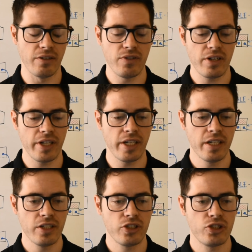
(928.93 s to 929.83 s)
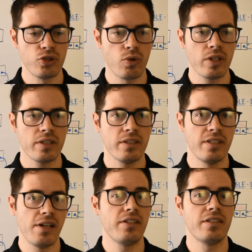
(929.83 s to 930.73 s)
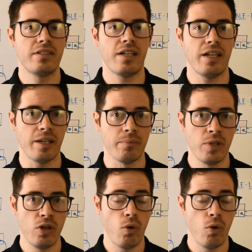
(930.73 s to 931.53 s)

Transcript: a very short delta time